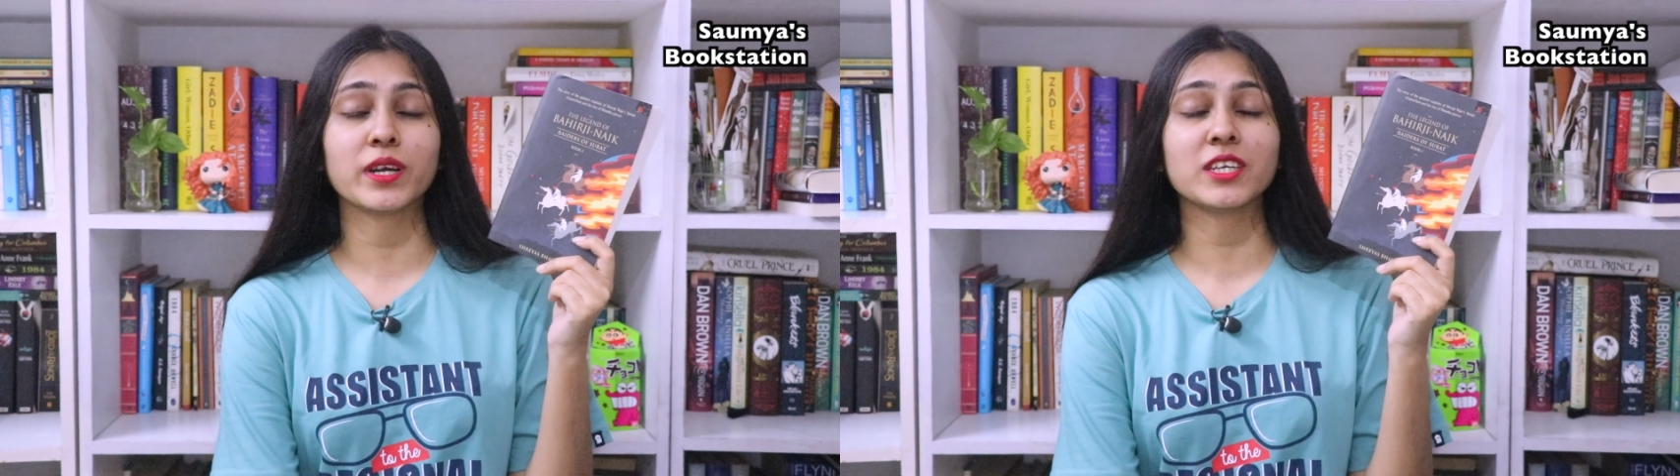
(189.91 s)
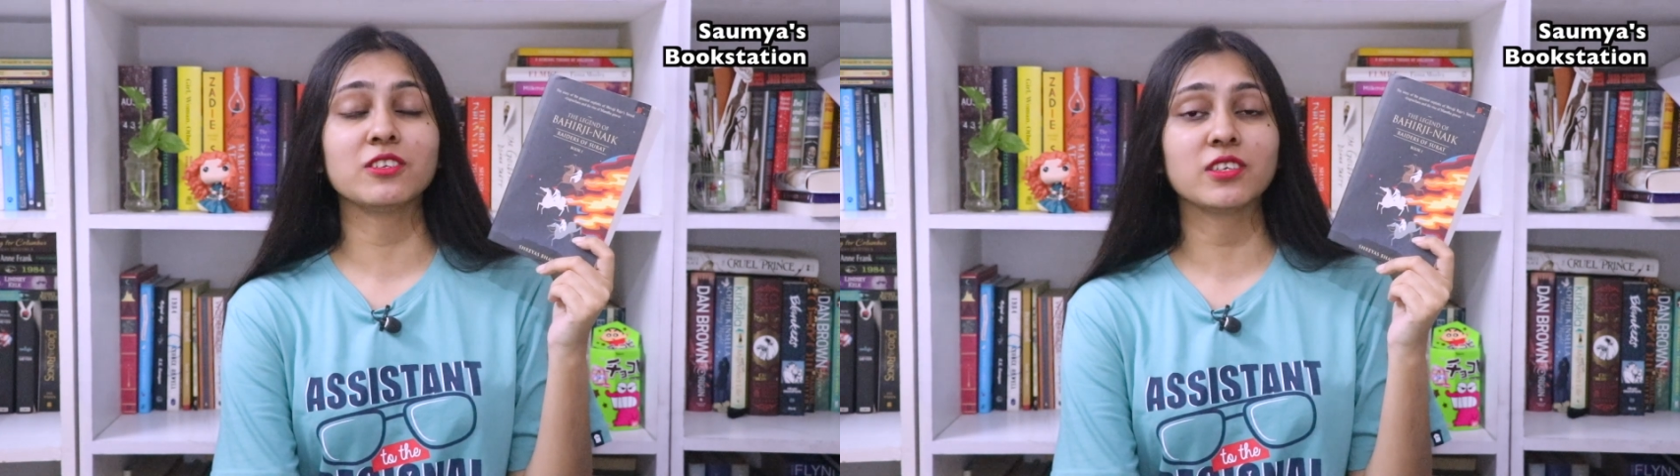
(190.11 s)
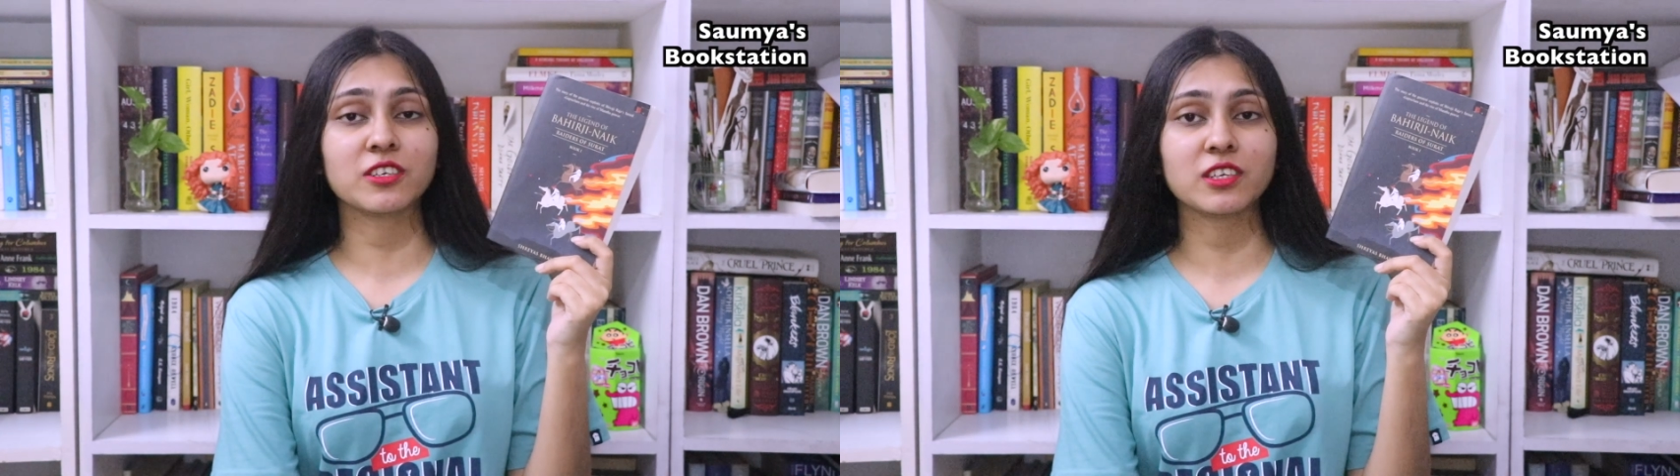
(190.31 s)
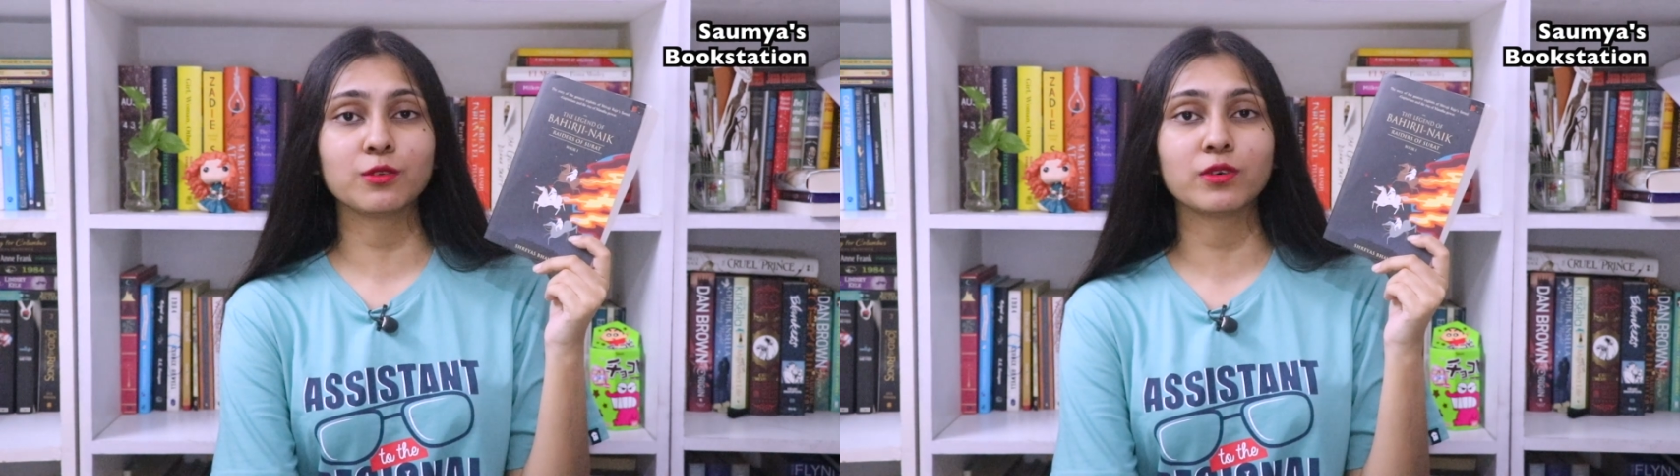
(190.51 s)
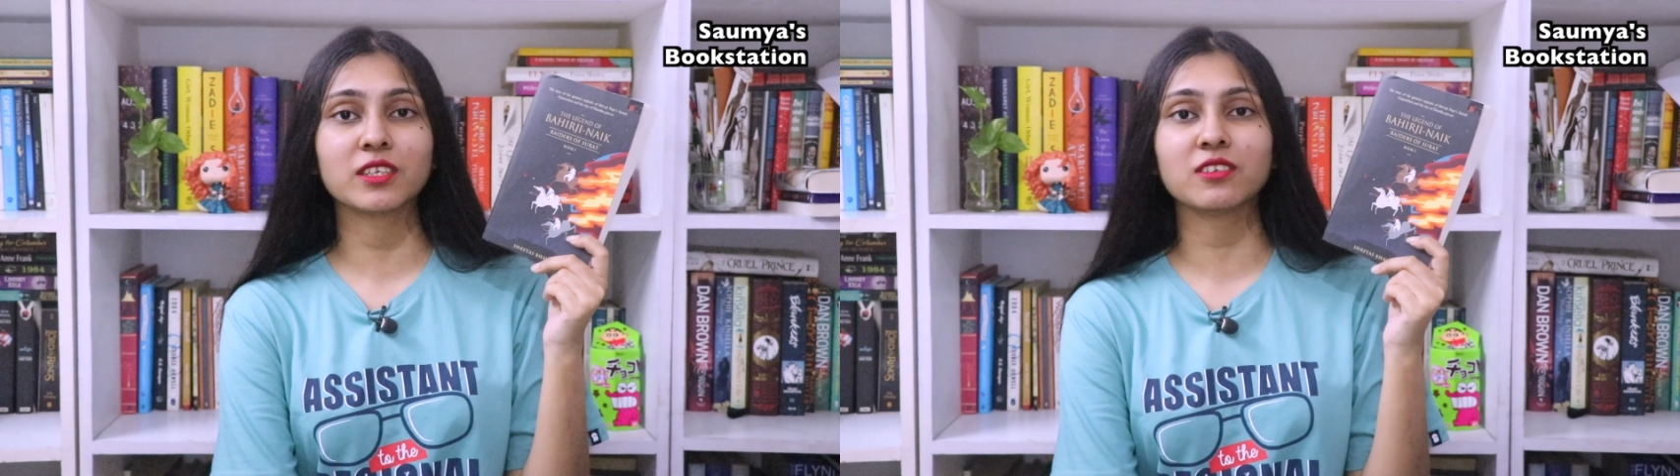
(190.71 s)
but Shashi
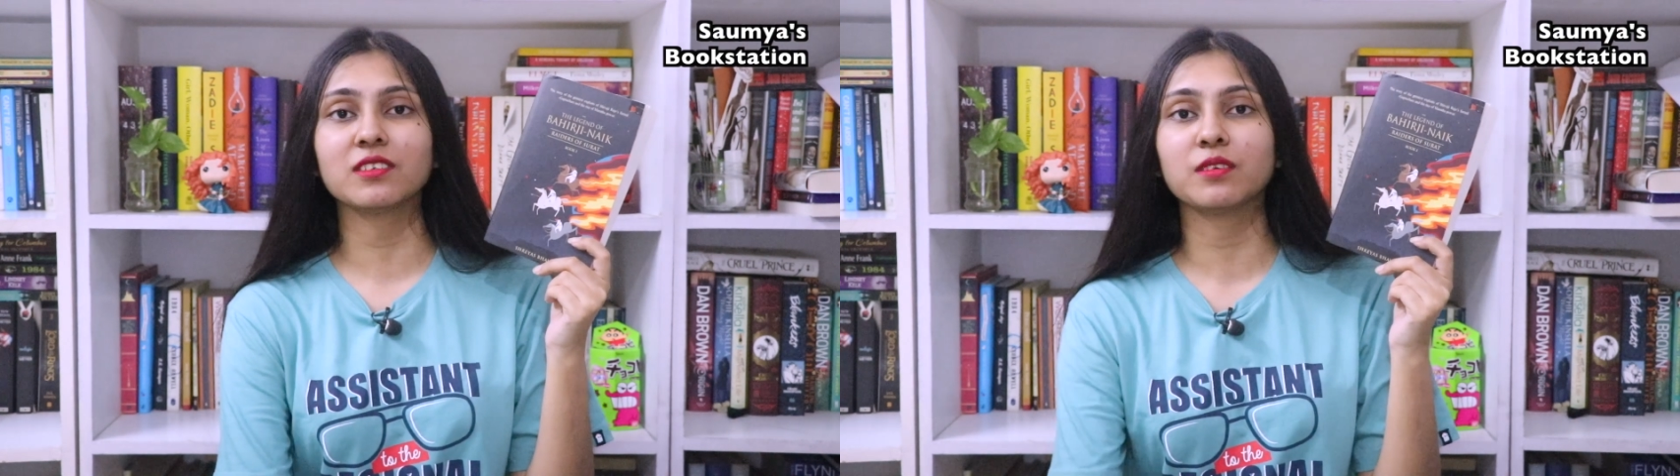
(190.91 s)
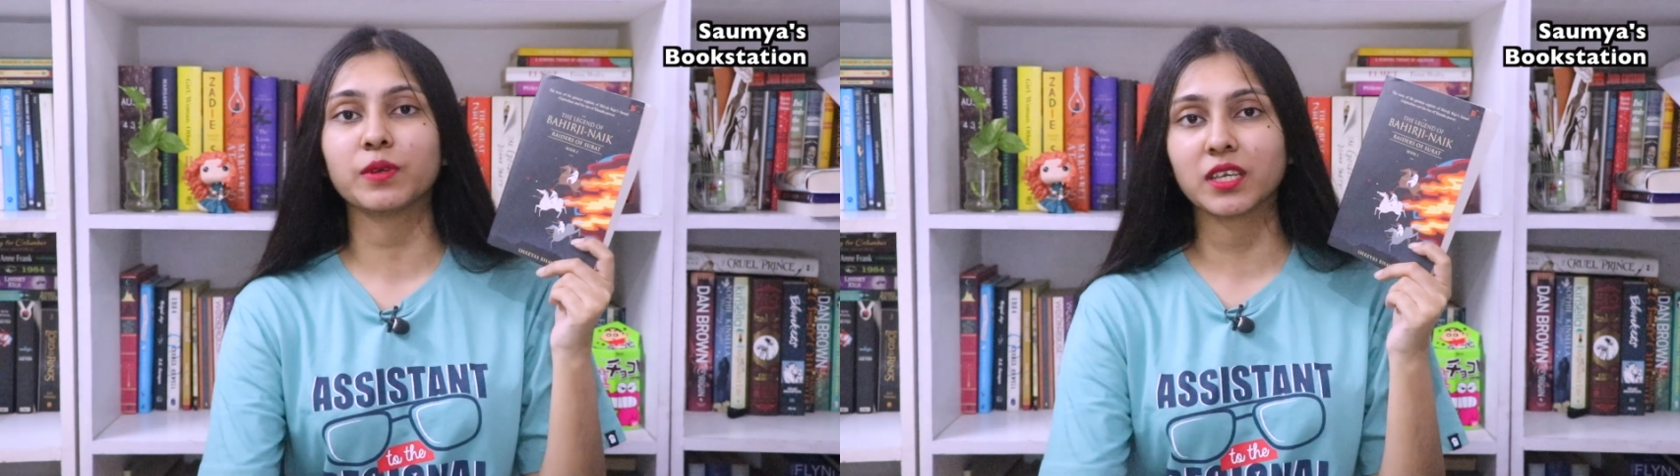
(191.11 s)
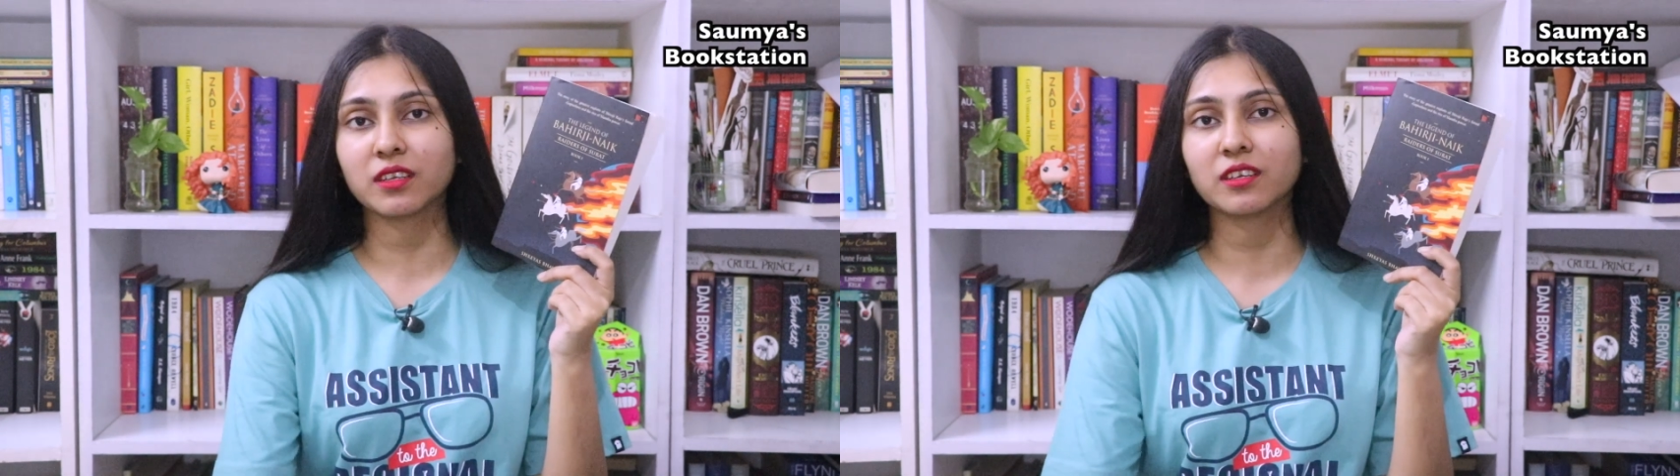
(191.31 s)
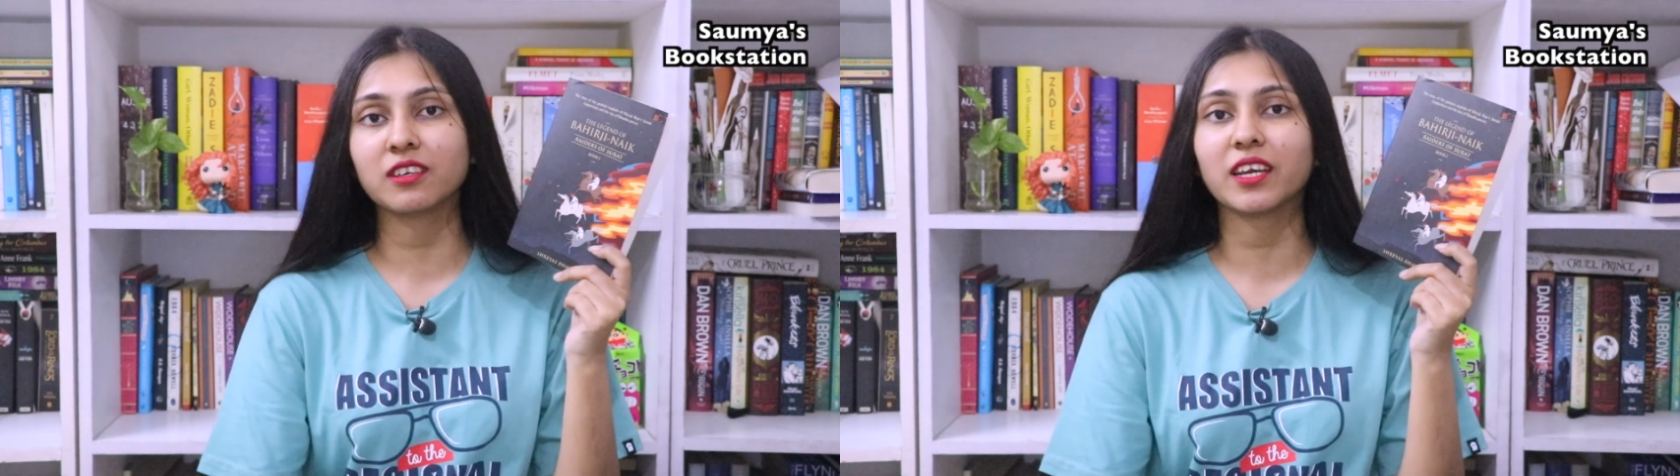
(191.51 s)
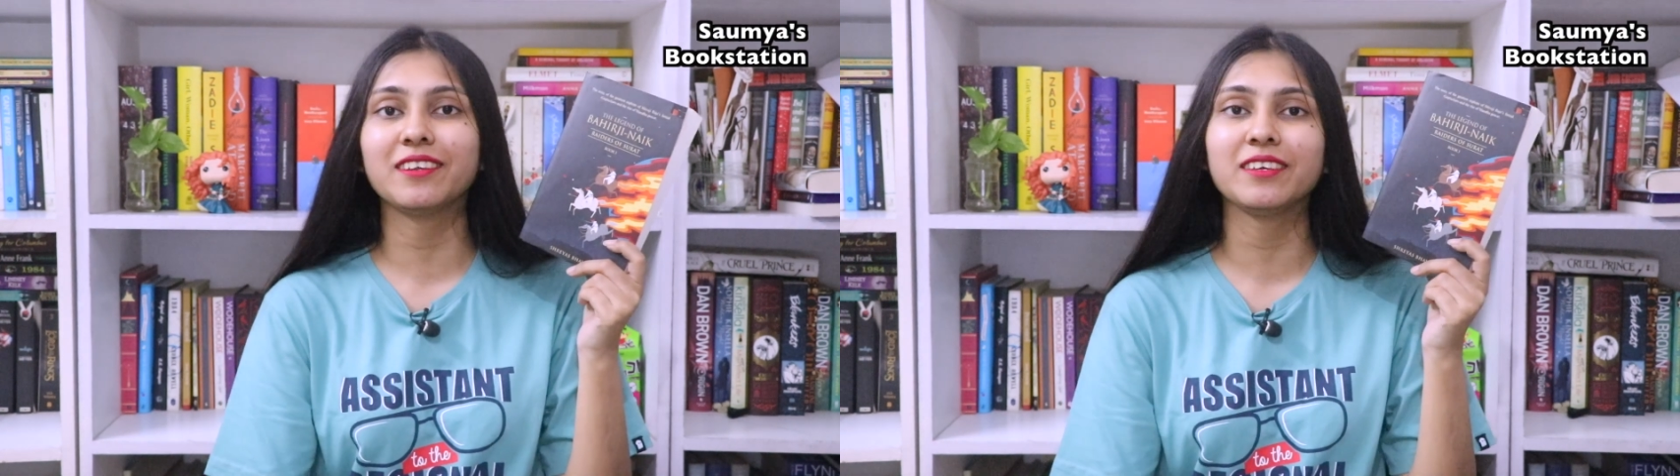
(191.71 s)
Dhwaj is a beginner
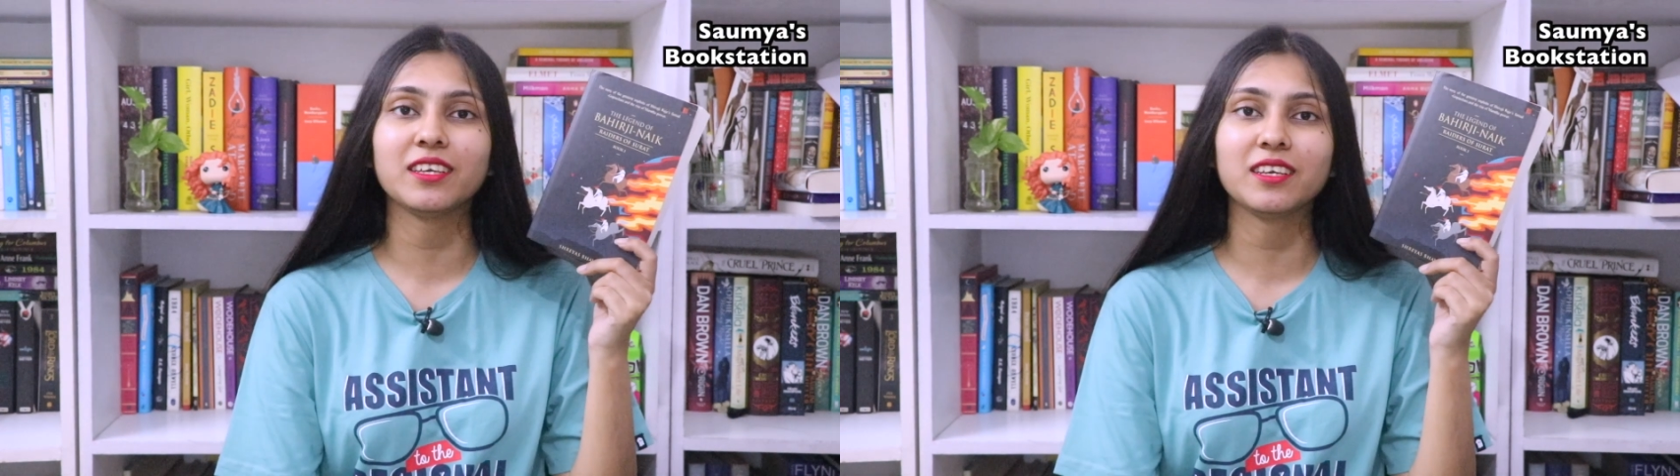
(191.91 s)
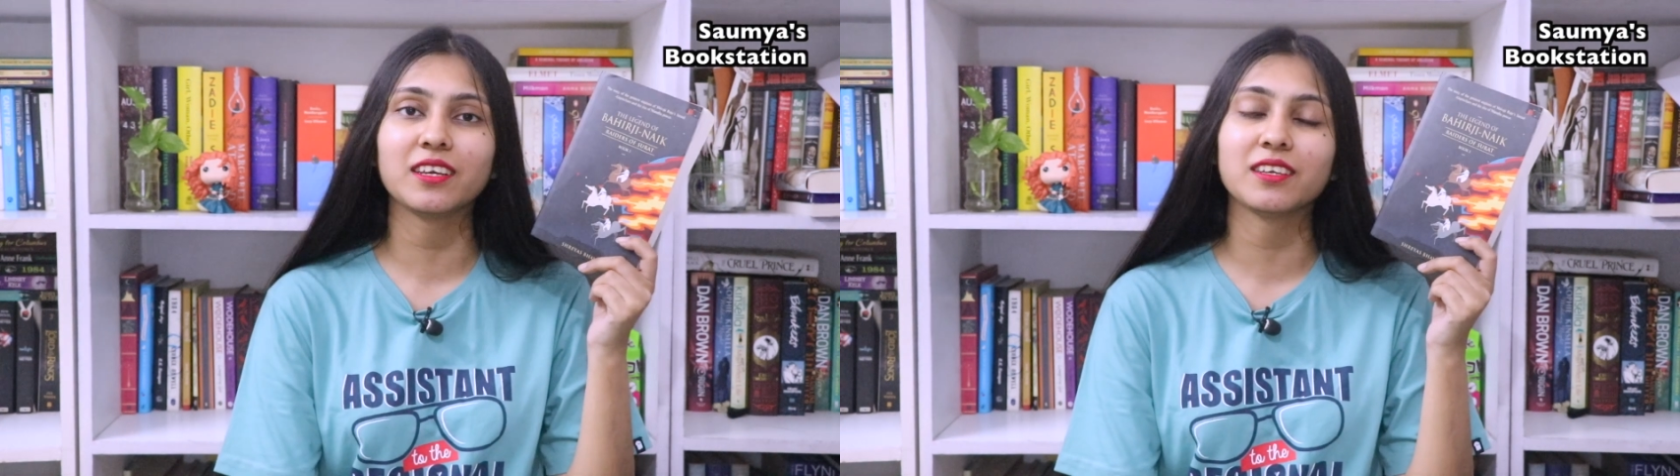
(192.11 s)
and he